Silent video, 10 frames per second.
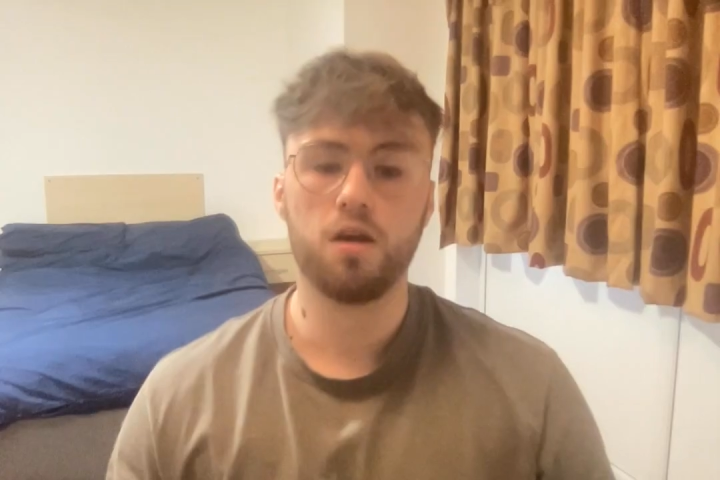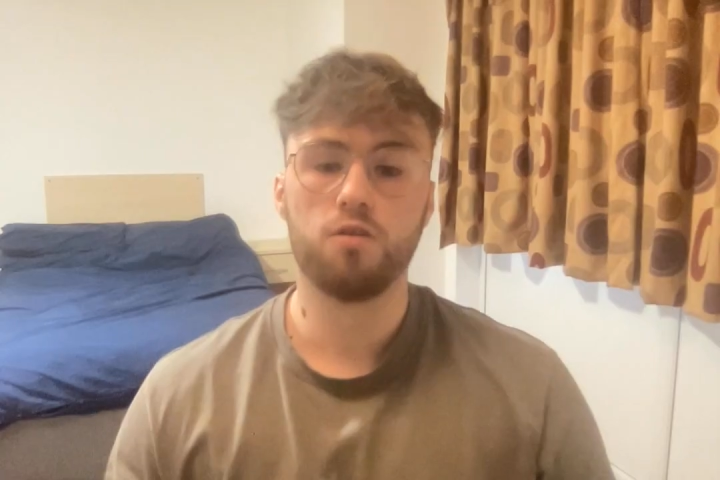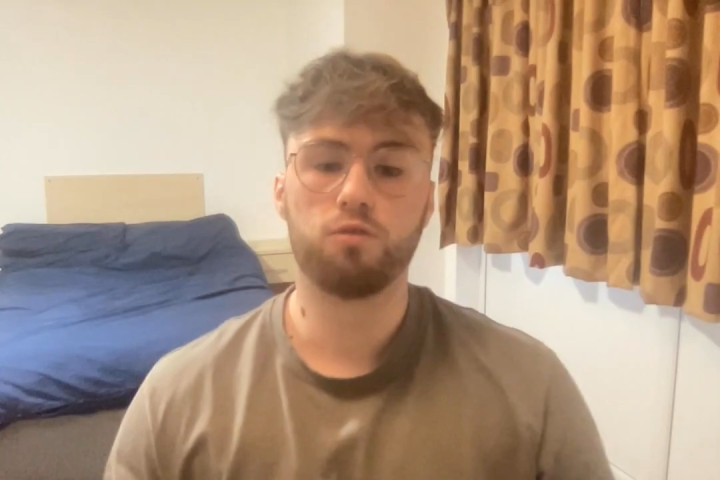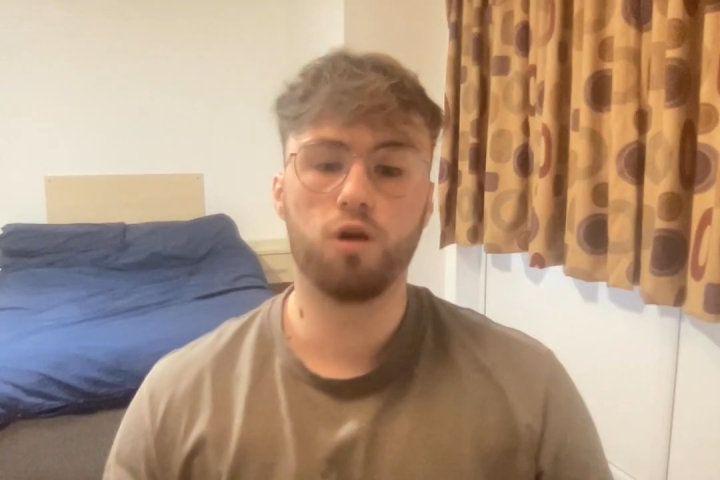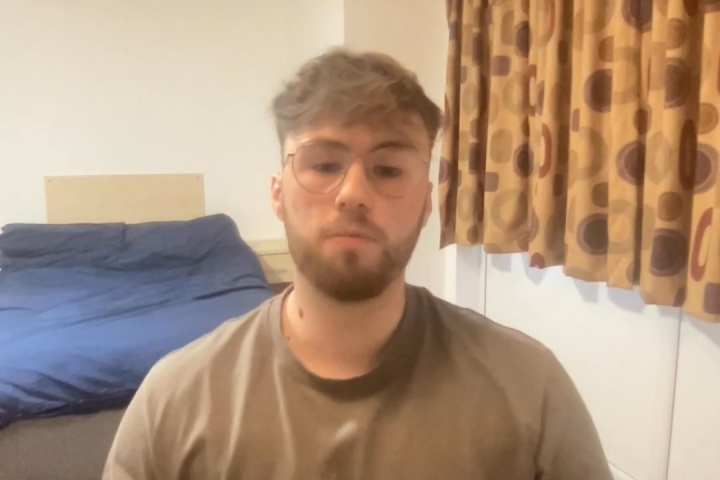
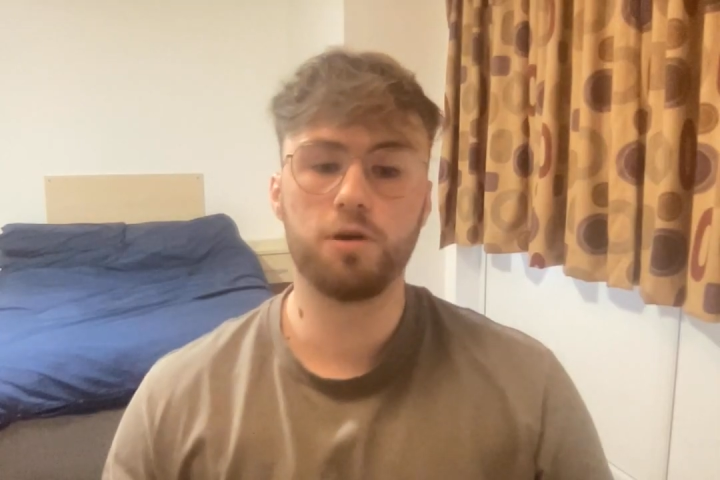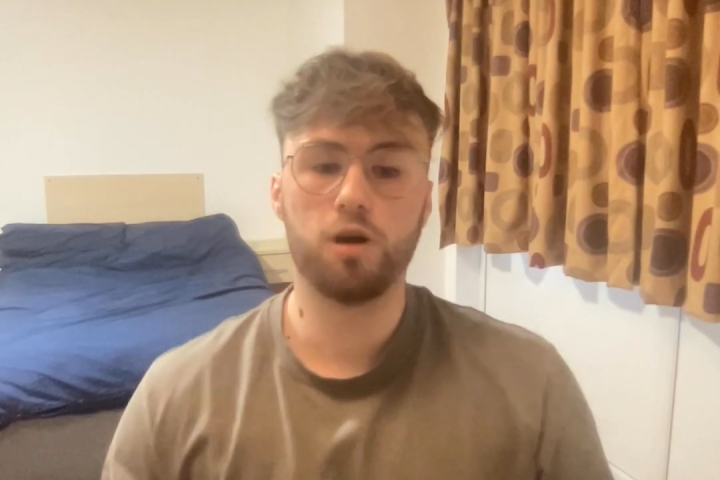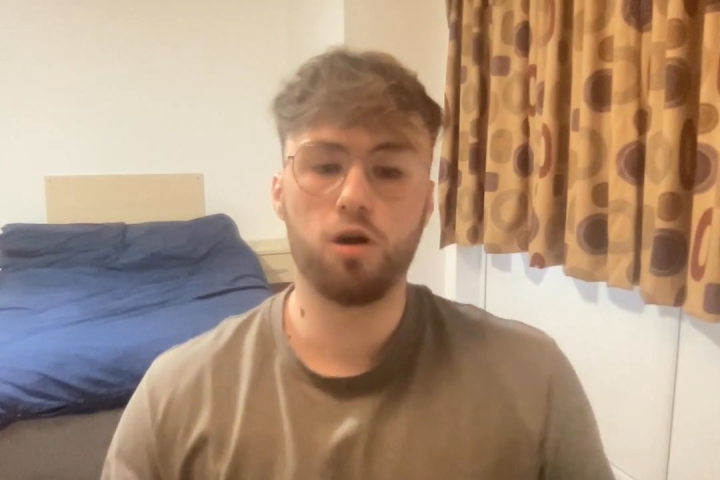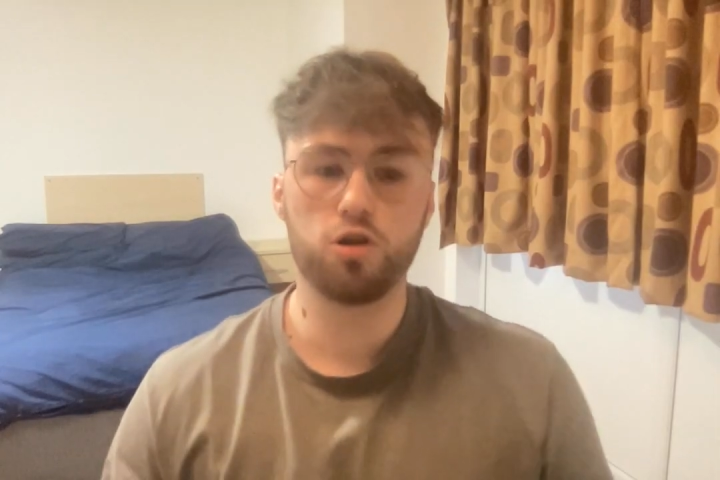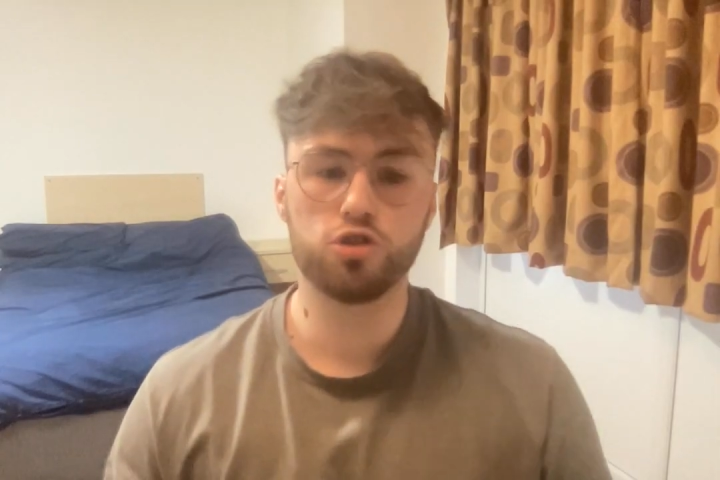From an
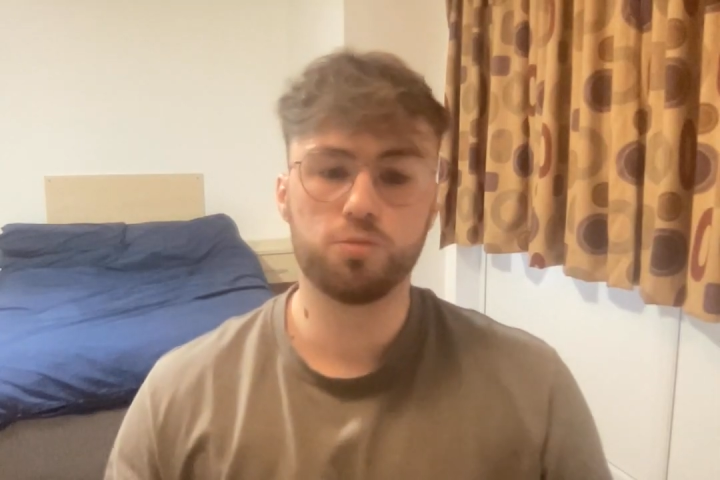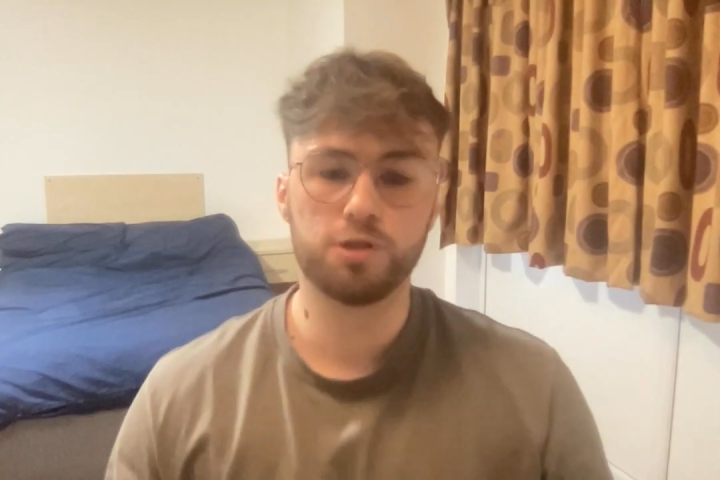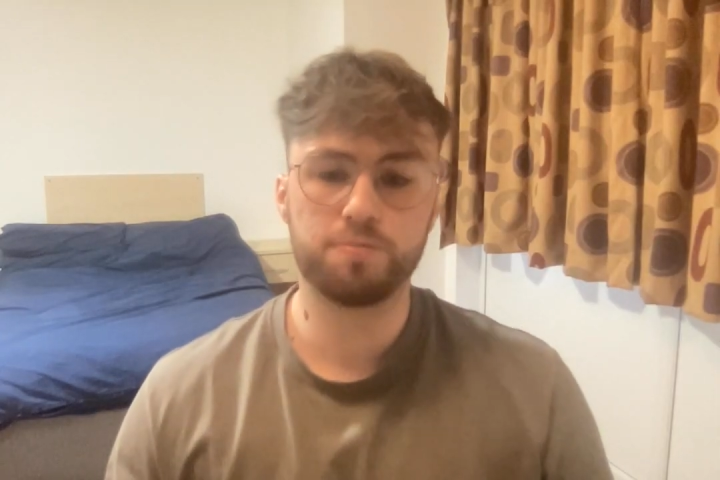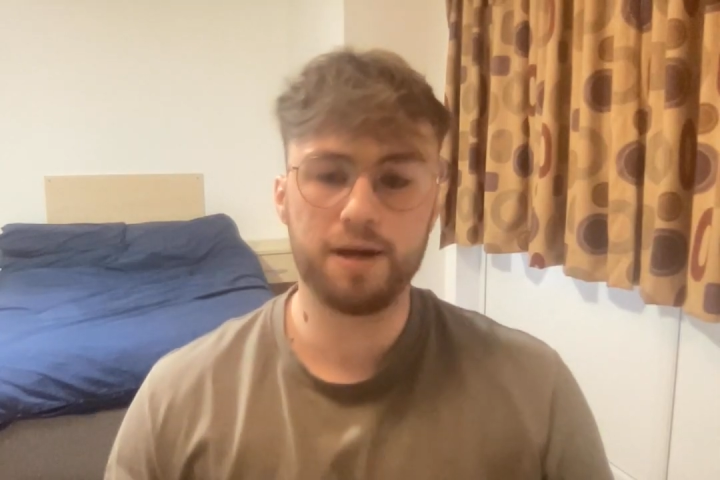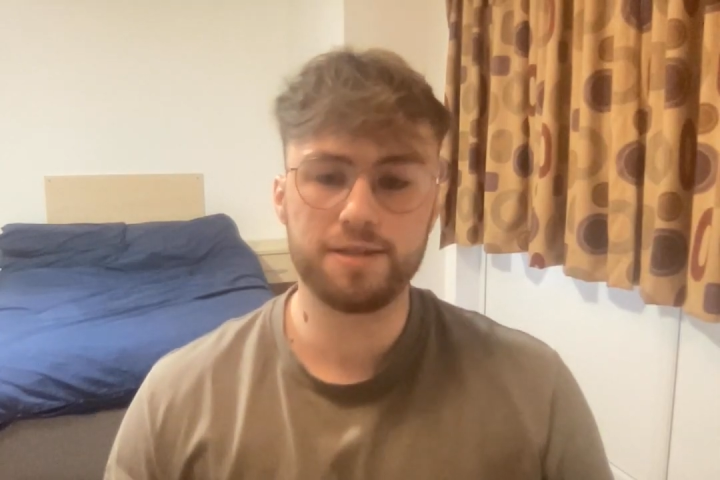Arsenal
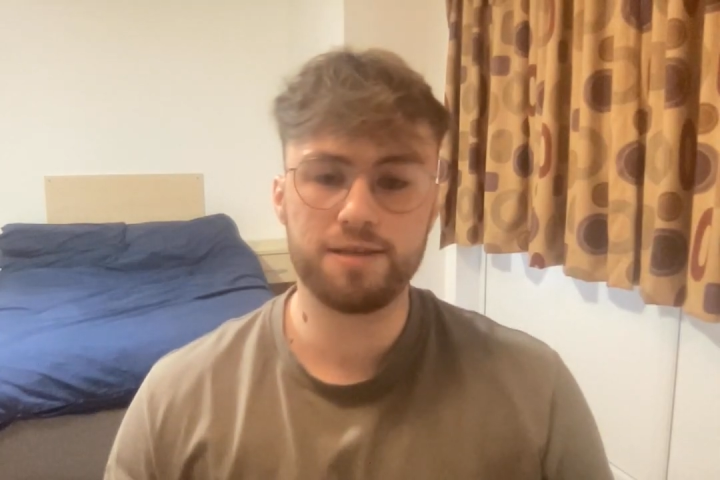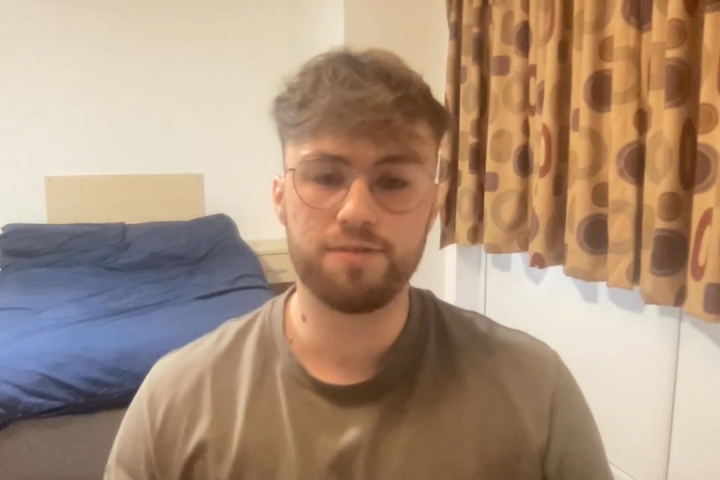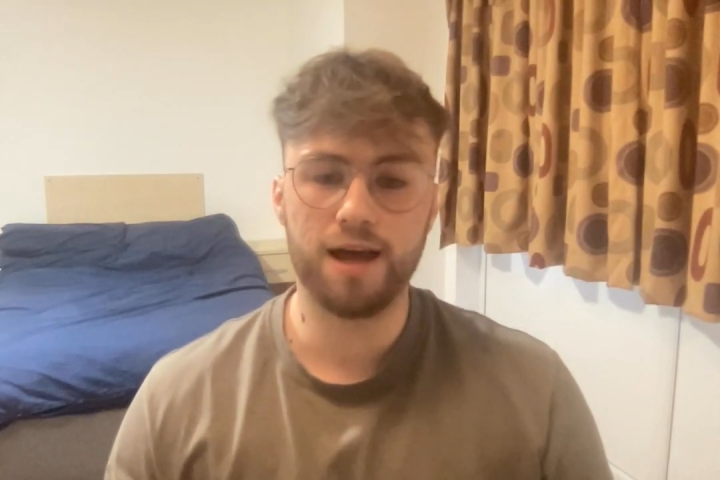perspective,